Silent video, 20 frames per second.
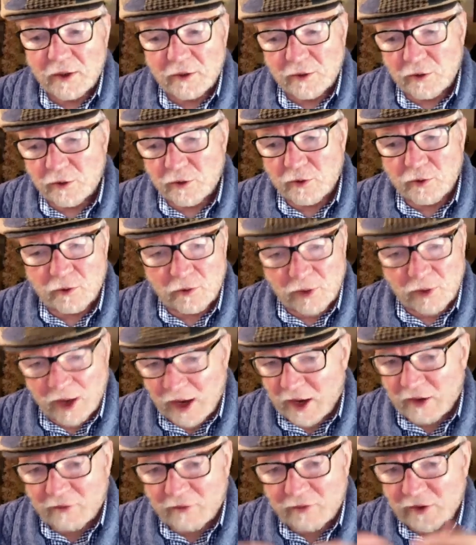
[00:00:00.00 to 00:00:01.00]
to
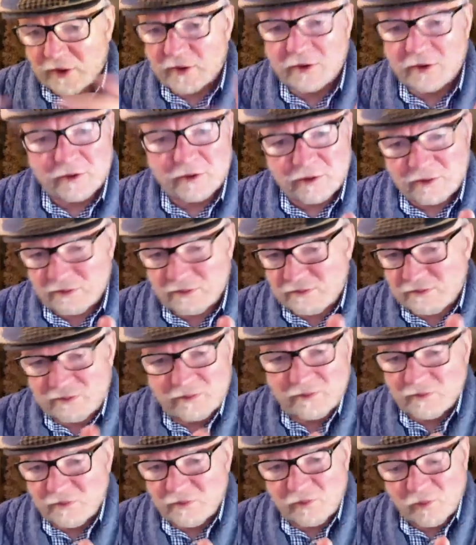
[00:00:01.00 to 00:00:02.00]
have his
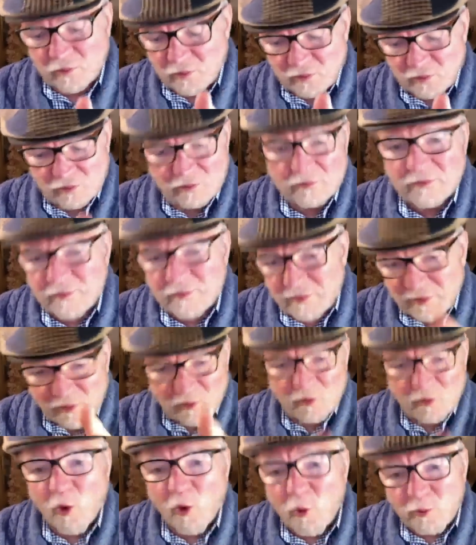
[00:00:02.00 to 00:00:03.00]

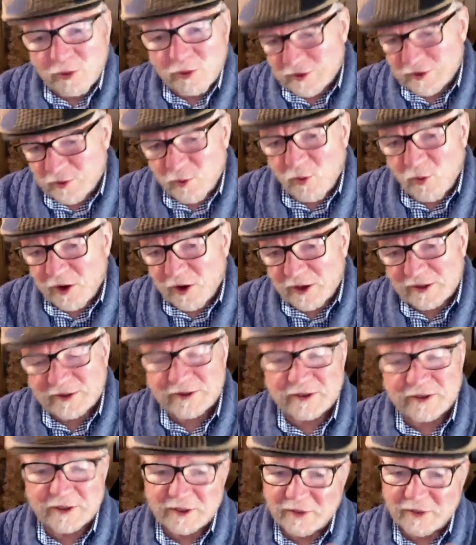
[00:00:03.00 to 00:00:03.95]
Opus watch.